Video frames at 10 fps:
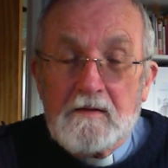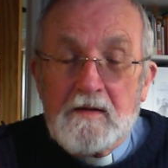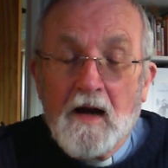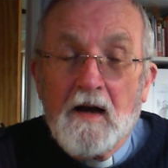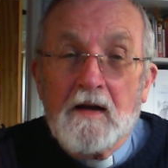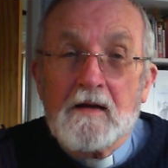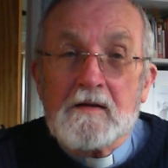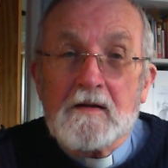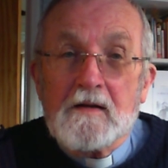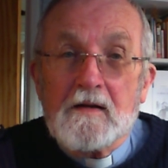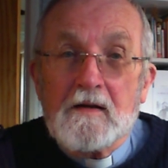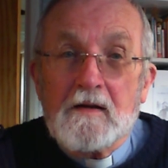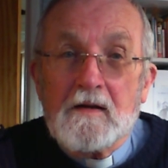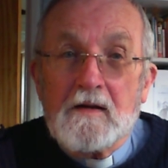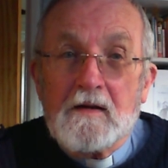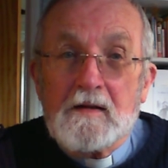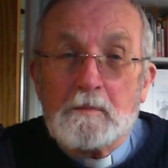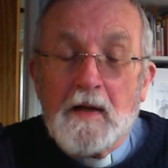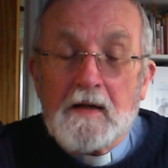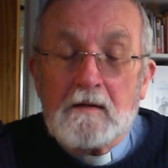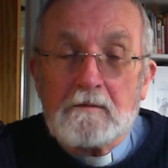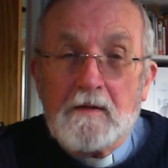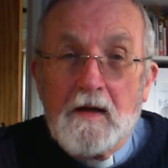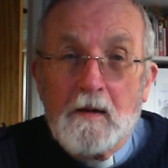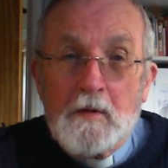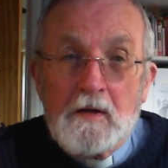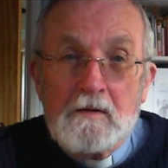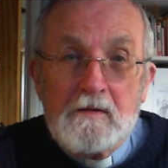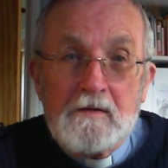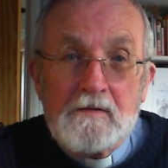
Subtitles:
died at the Battle of Amiens